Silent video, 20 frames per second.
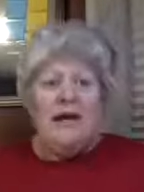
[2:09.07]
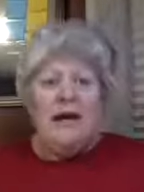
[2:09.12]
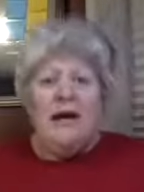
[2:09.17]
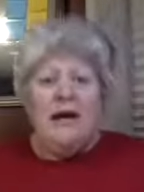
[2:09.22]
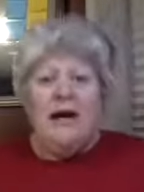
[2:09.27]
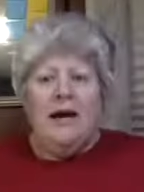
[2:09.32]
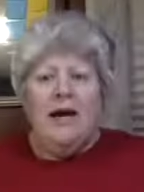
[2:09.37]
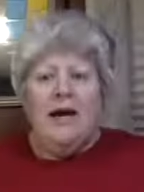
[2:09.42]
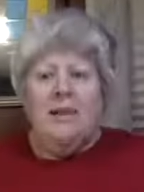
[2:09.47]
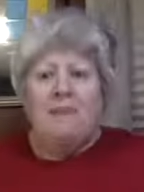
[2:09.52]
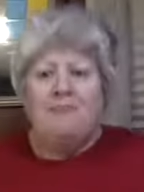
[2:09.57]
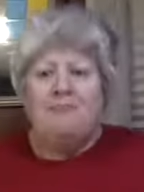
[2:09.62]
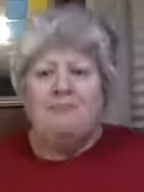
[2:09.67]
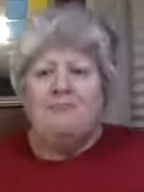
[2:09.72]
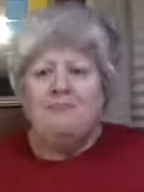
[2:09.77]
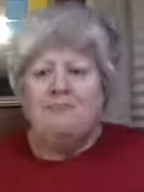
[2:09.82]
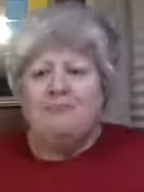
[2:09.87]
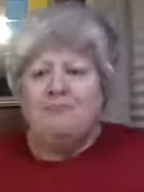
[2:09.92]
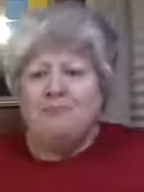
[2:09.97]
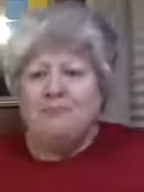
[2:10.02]
Got
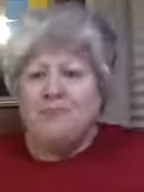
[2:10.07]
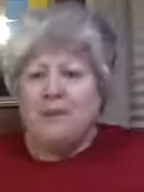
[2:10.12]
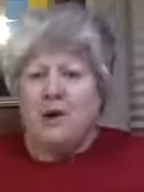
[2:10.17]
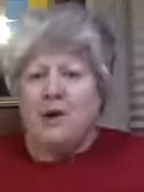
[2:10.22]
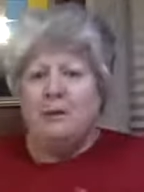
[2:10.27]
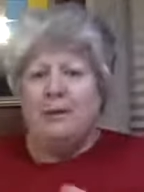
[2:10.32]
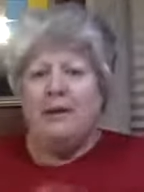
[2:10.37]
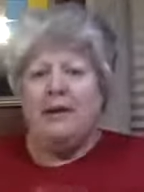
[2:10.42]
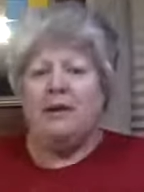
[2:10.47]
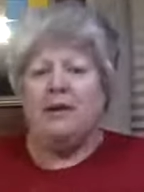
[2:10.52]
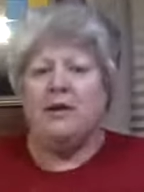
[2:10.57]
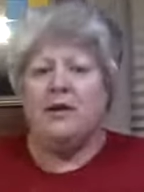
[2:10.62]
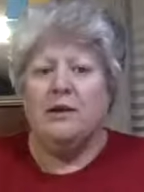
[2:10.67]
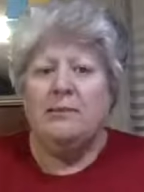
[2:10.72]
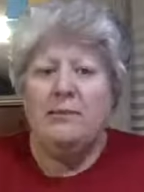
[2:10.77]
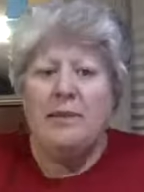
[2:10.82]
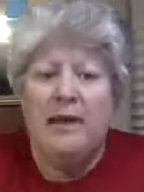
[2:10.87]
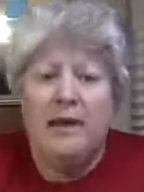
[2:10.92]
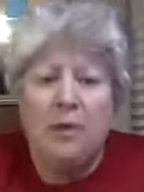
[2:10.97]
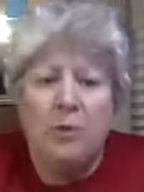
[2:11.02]
a
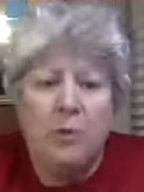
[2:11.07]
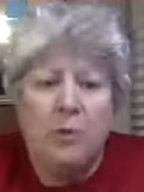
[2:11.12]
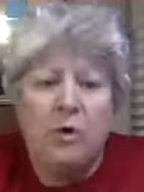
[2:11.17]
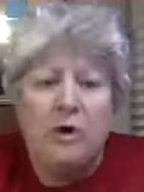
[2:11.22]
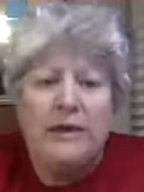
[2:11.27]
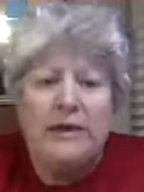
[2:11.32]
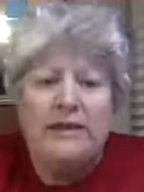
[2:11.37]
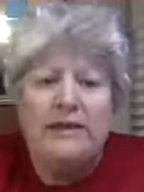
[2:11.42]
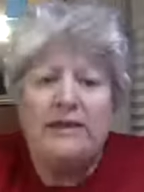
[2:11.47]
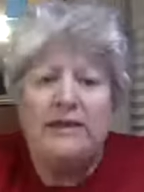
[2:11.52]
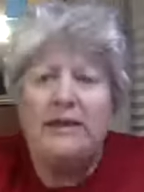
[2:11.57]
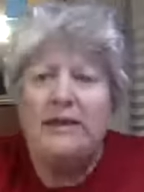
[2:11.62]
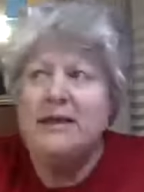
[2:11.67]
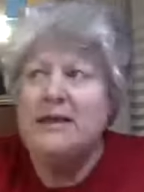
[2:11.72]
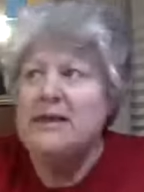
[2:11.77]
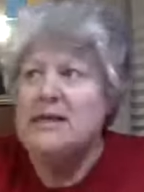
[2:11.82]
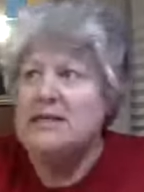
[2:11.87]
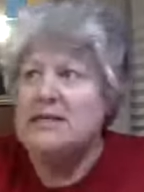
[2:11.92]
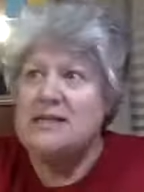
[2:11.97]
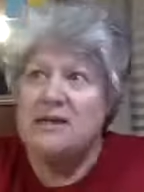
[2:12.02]
mile walk in,
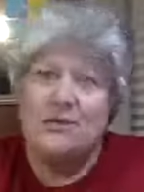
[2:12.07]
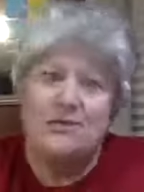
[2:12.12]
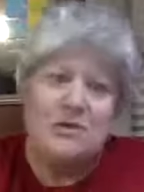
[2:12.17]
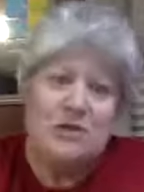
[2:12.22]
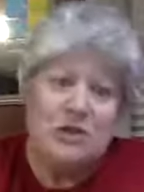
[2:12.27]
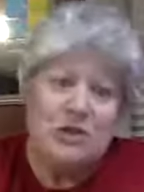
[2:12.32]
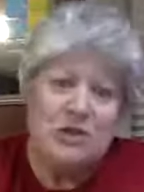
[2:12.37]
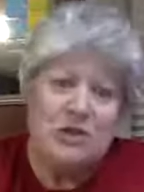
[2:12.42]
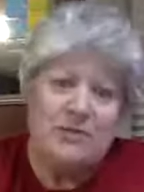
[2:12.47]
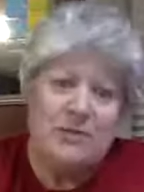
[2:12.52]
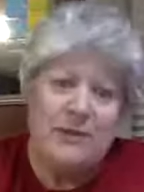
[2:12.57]
so that was good.